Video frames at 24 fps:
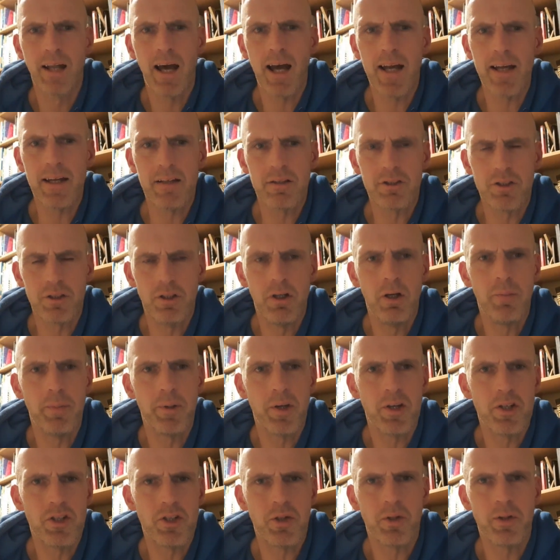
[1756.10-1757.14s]
Hiya, so I hope
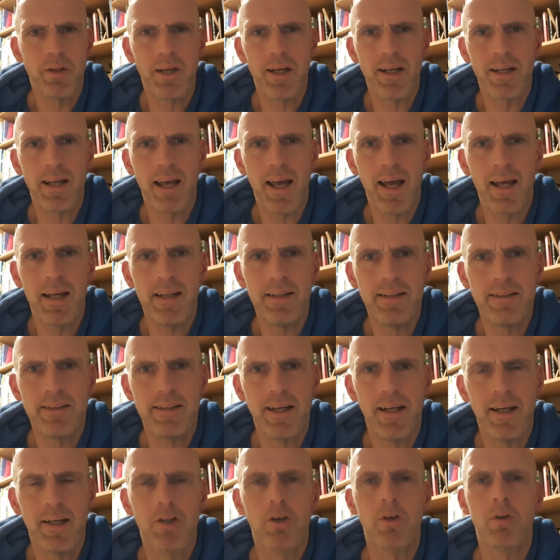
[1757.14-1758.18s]
you enjoyed that
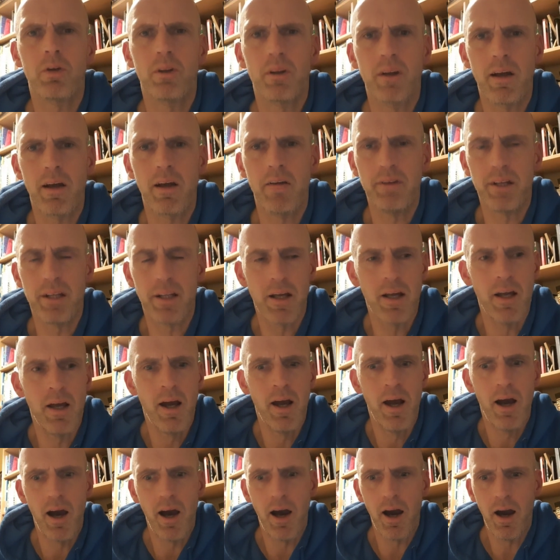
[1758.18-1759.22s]
and got a lot out of
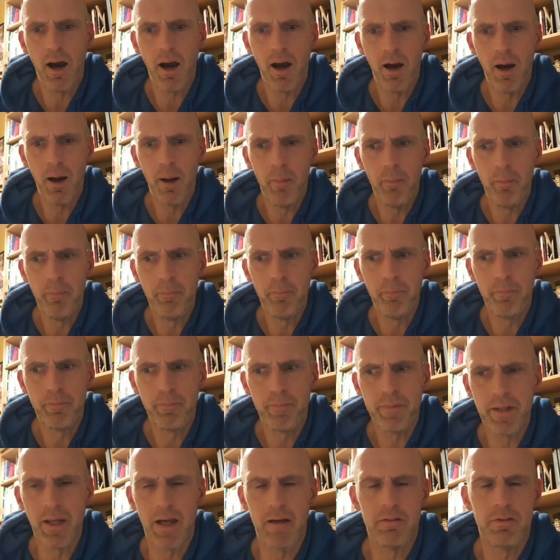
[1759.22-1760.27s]

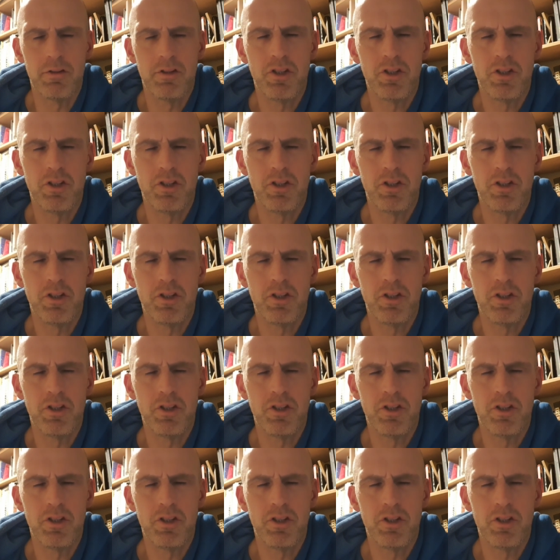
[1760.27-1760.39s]
it.